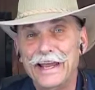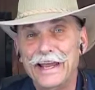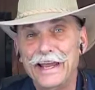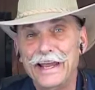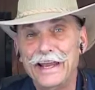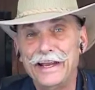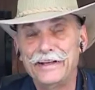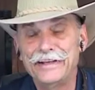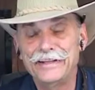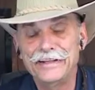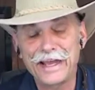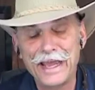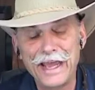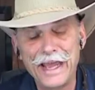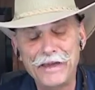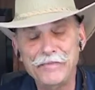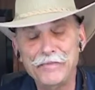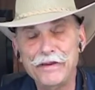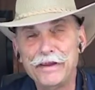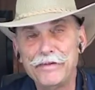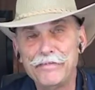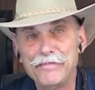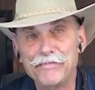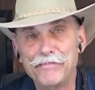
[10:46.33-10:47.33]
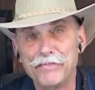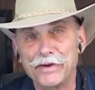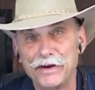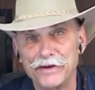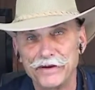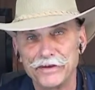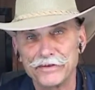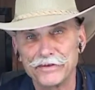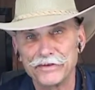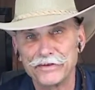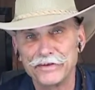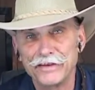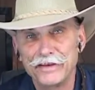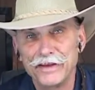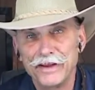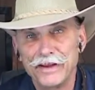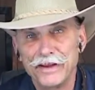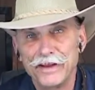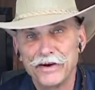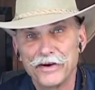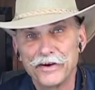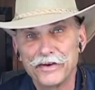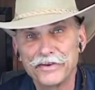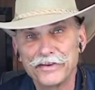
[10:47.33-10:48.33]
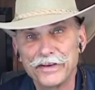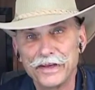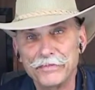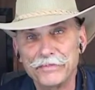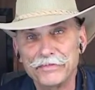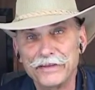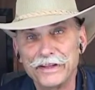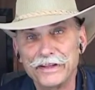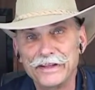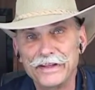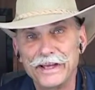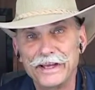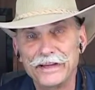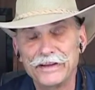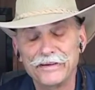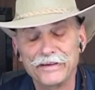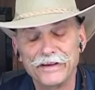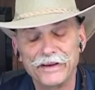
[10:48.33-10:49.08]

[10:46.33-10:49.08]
And timing belts or something that